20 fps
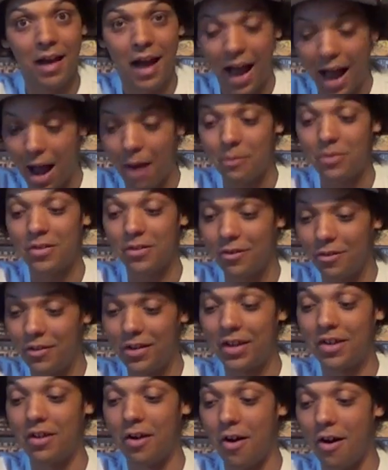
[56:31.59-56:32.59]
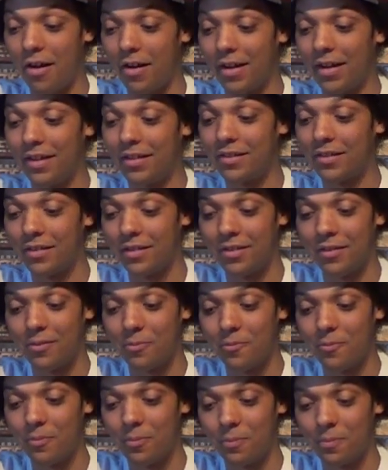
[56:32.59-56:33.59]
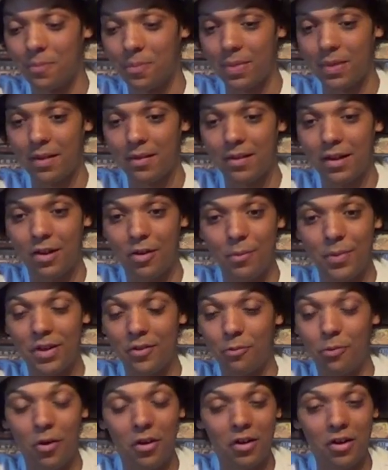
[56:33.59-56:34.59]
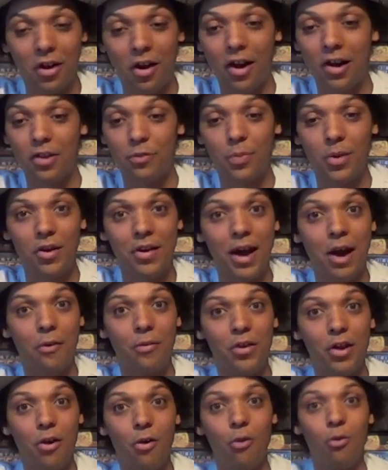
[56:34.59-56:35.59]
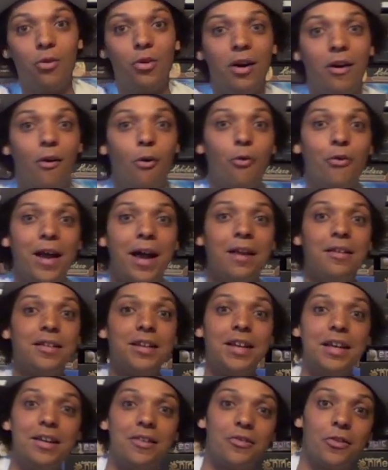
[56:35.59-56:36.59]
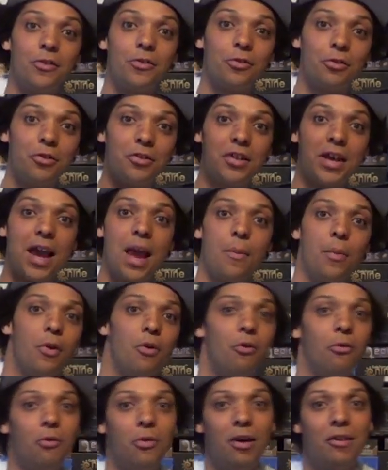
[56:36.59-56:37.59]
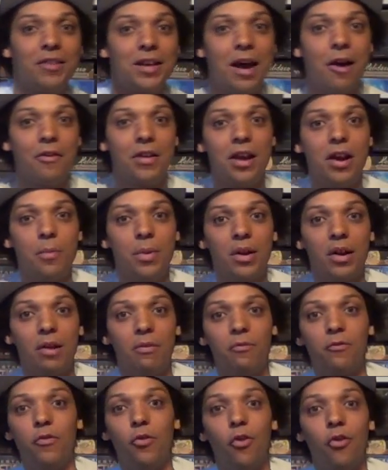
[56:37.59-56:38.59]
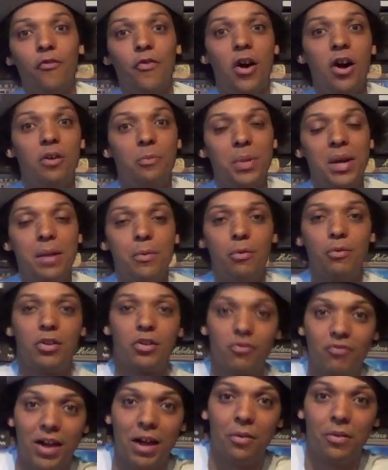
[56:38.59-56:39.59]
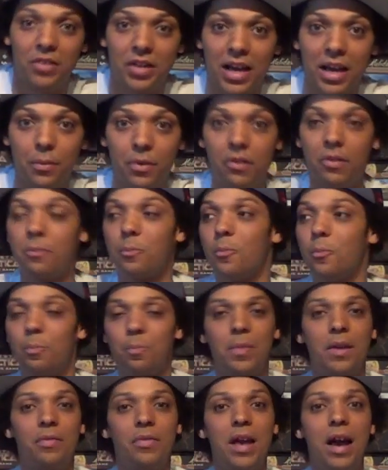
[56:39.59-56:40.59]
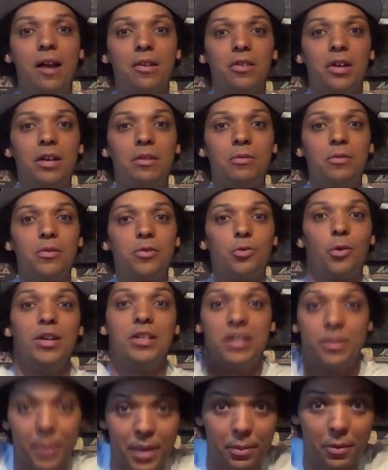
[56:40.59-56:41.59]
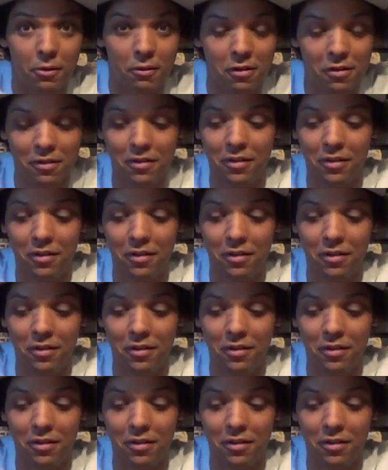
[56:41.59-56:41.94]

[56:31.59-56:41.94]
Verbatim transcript: Absolutely carnage. There could be just one guy just putting out the old old antiques onto a table. Well, down here be like four or five people just around the table. There it's like 20 people.